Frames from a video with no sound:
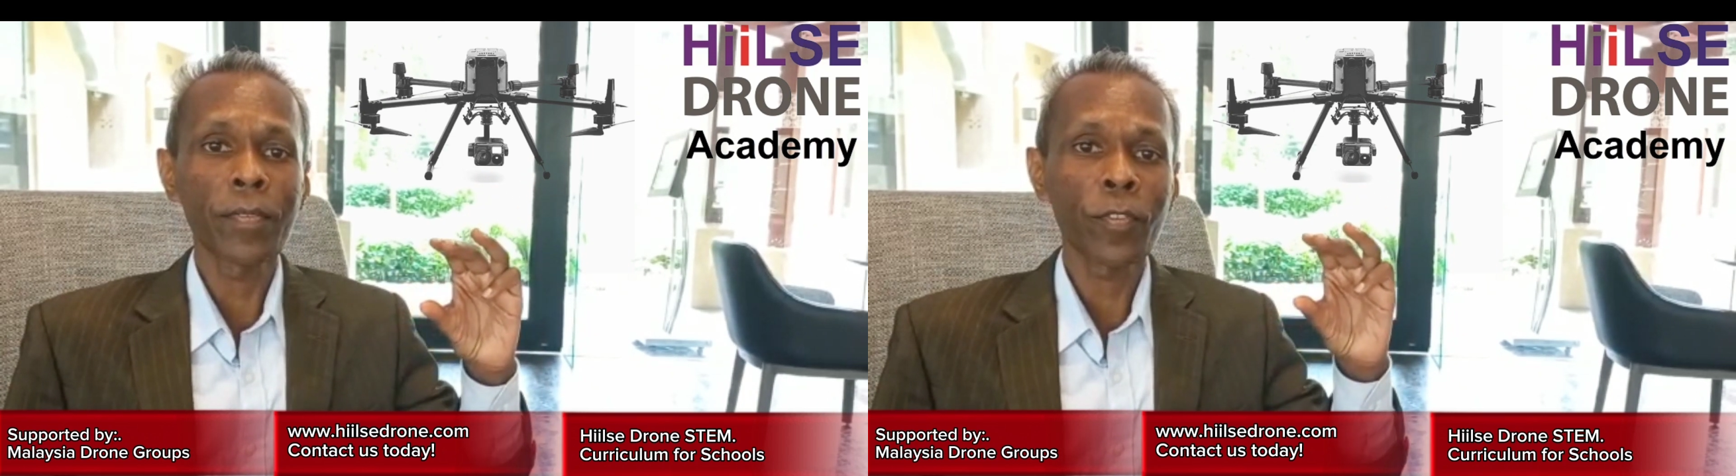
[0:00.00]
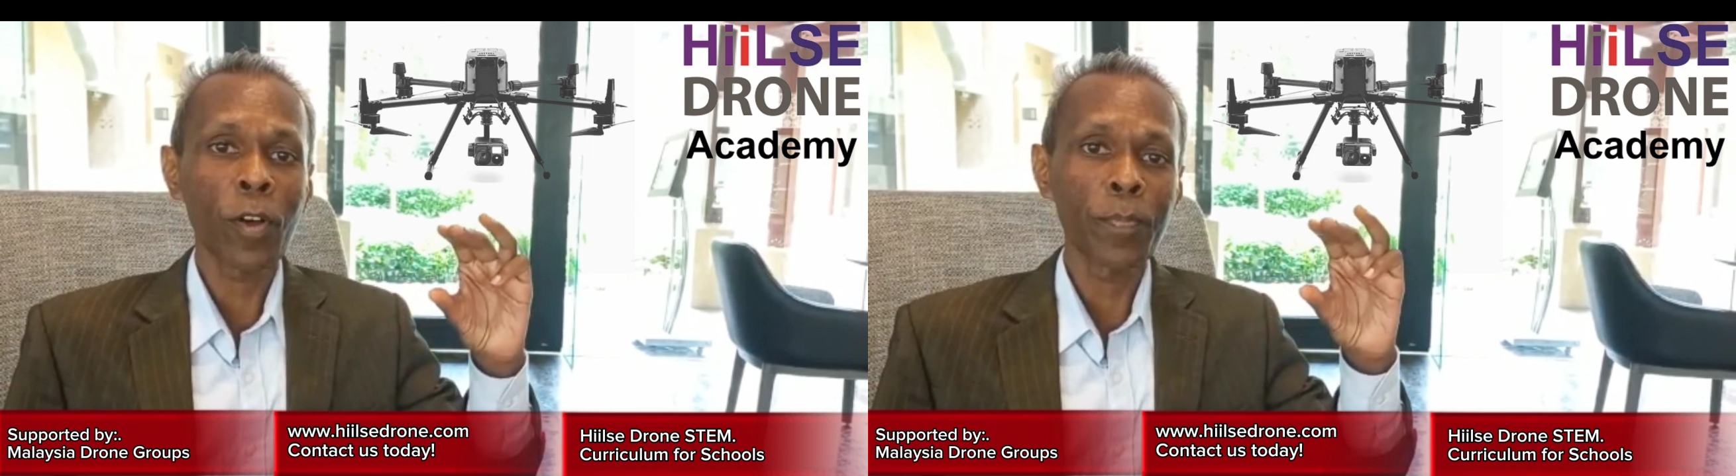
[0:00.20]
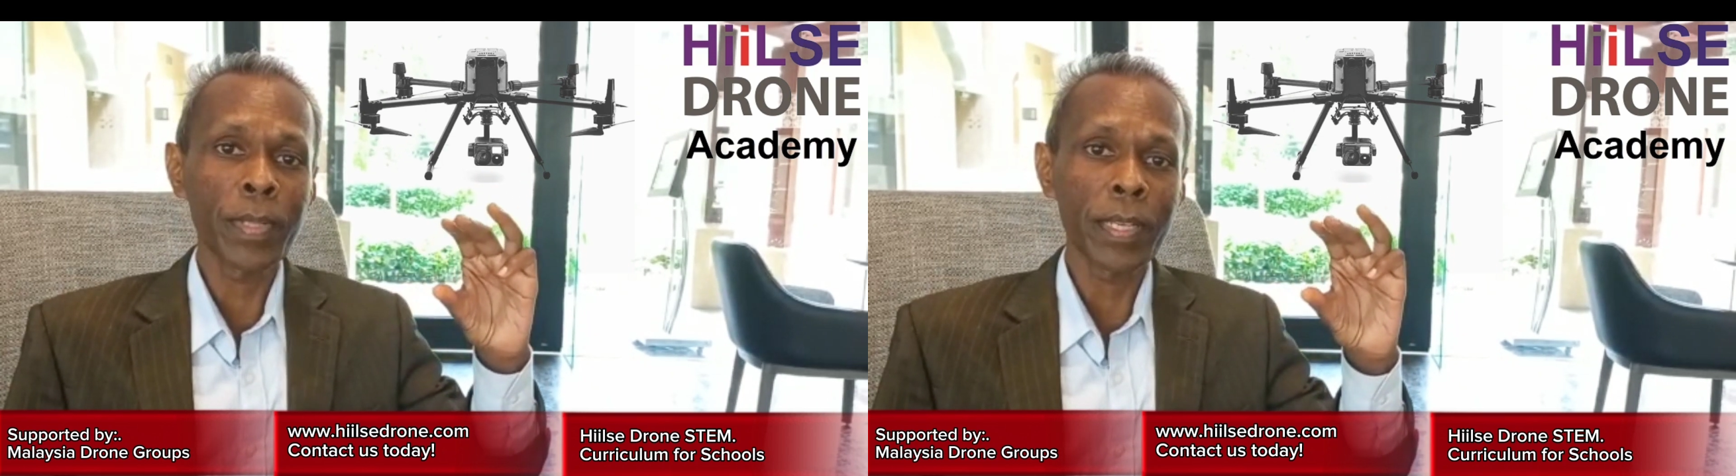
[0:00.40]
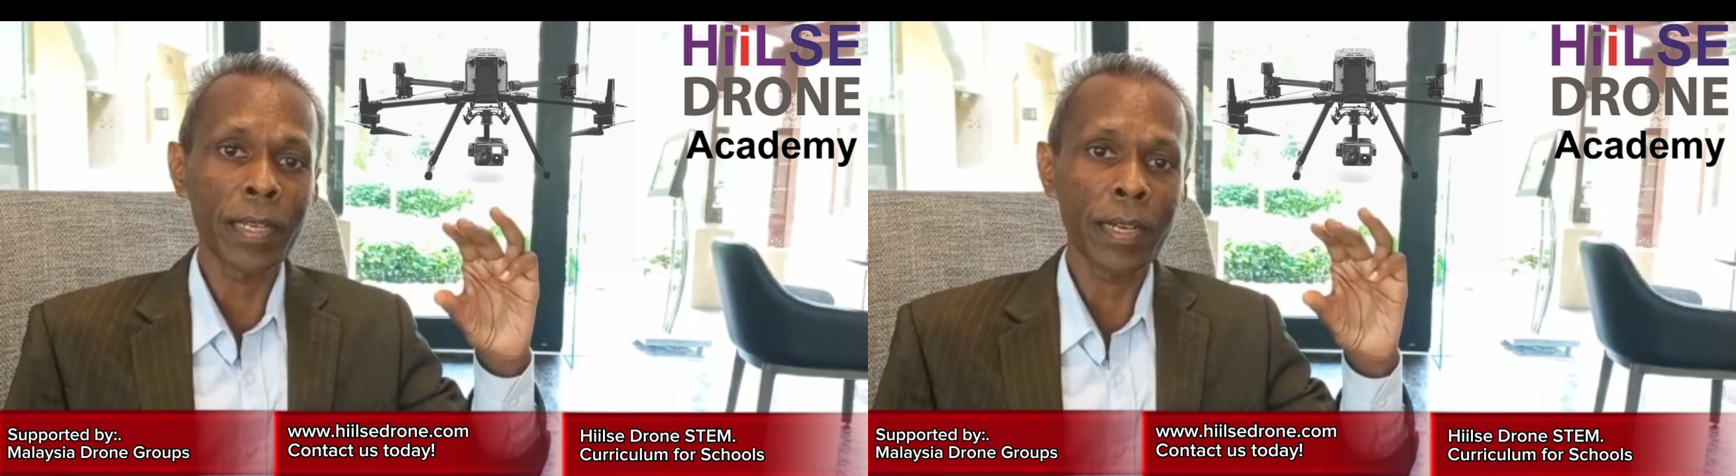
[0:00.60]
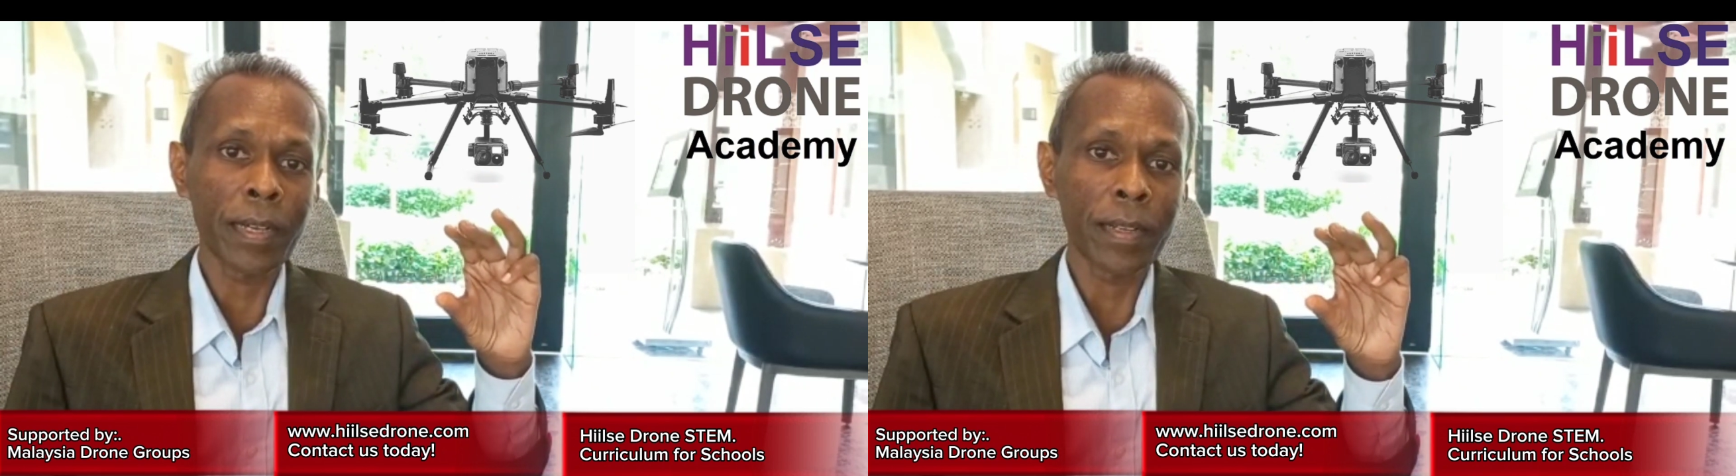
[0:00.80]
from
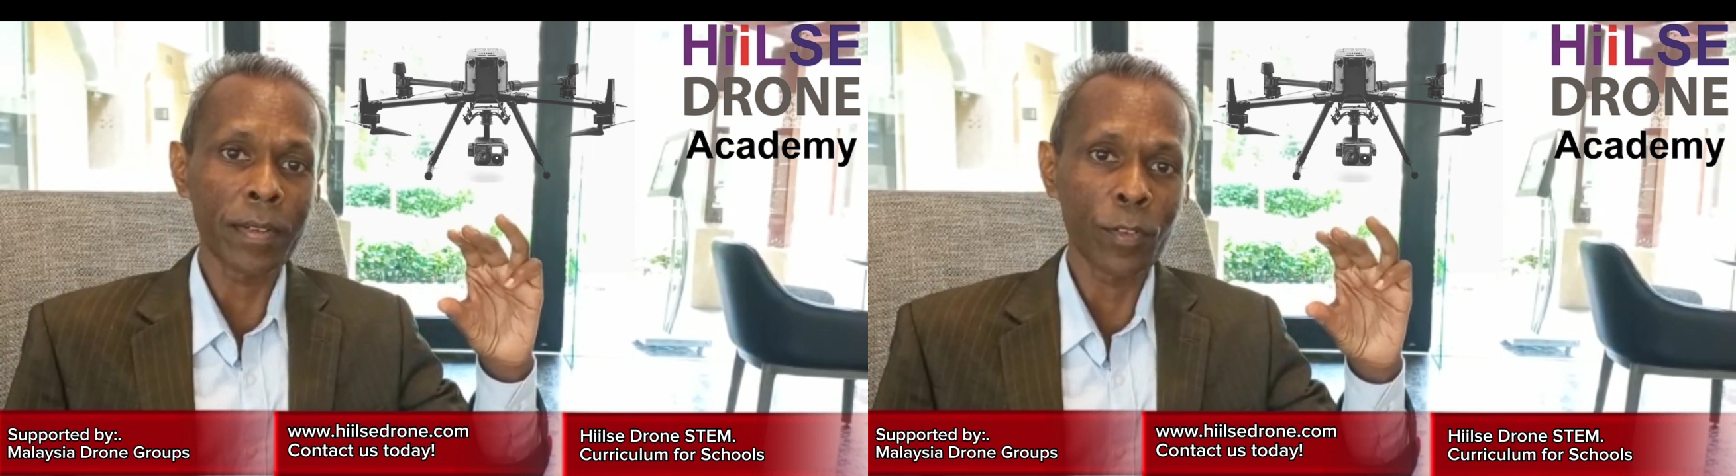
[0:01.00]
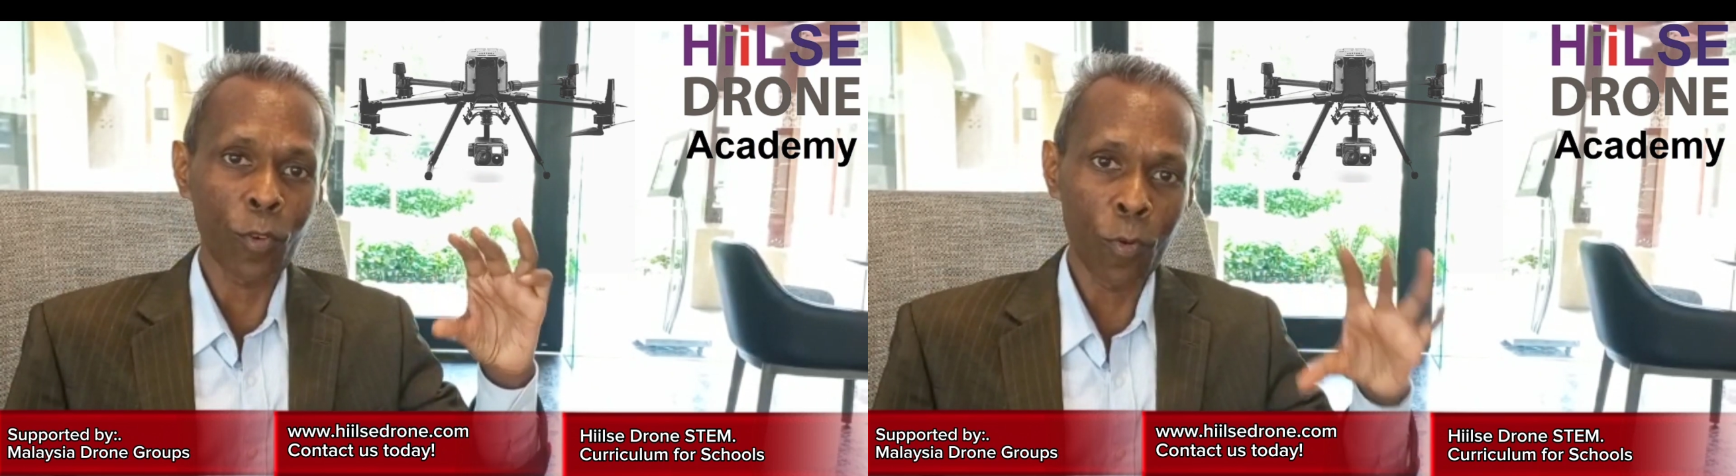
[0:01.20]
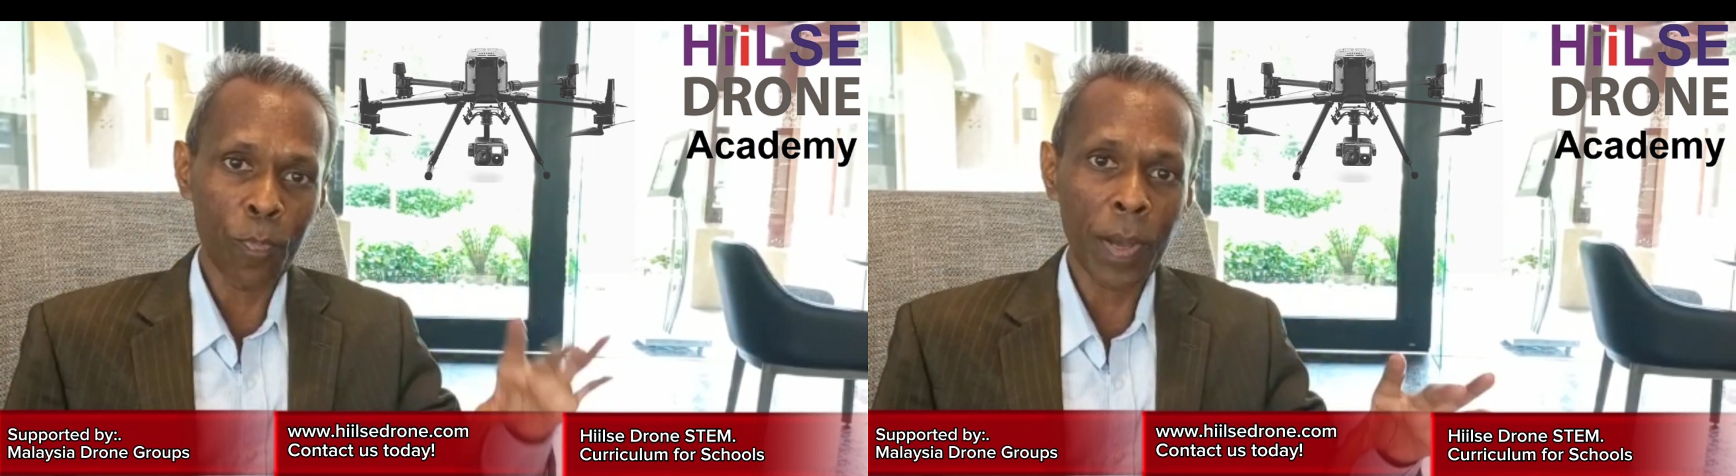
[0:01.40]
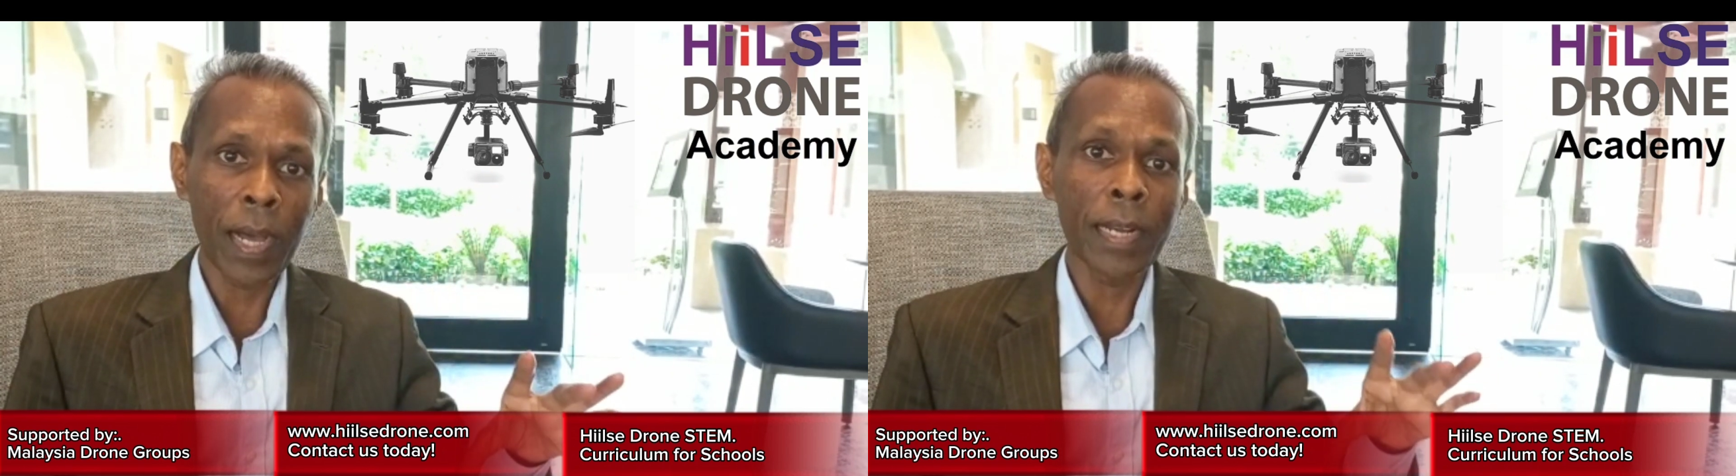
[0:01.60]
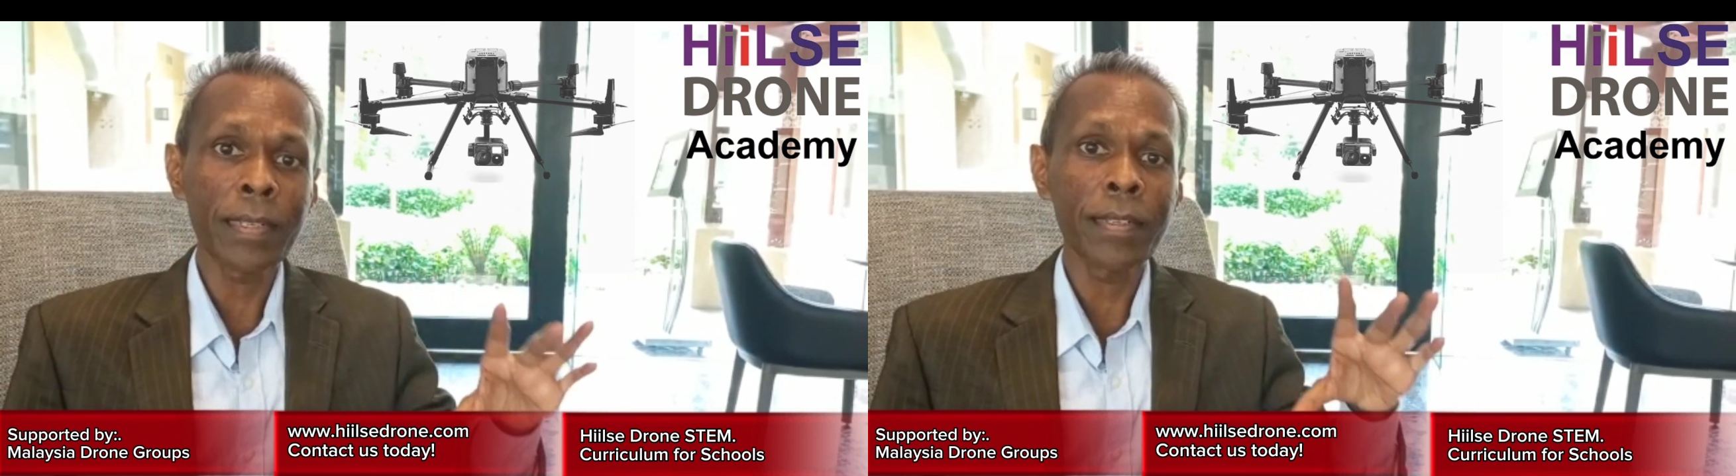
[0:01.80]
the drone
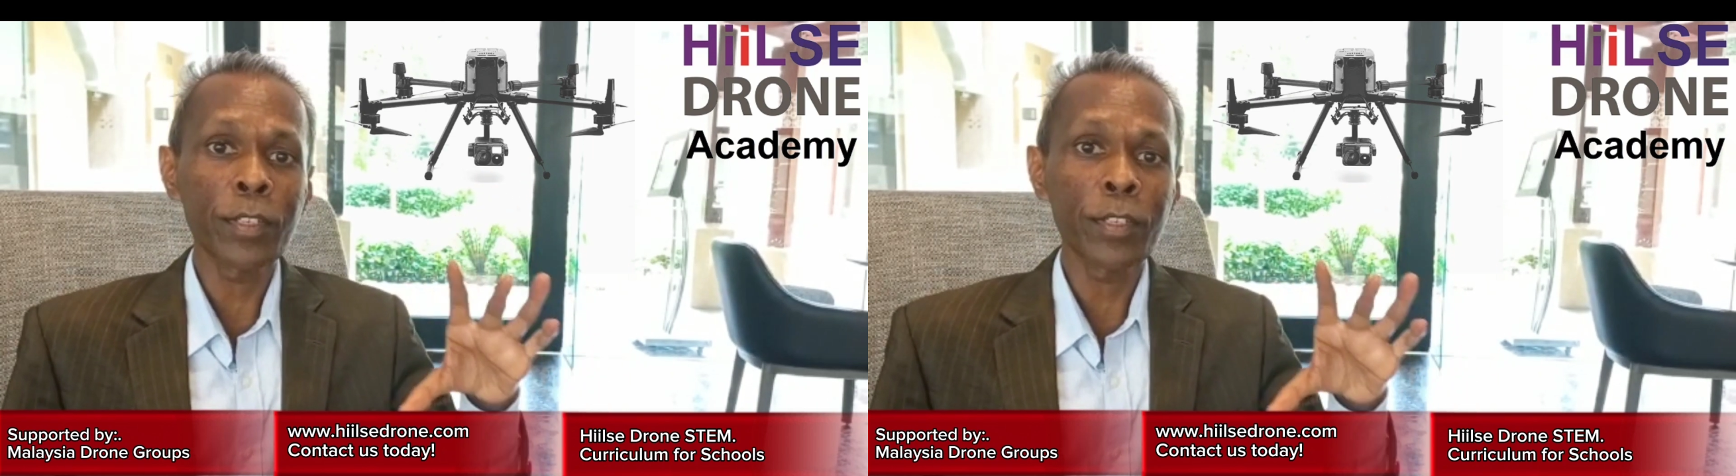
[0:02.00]
parts,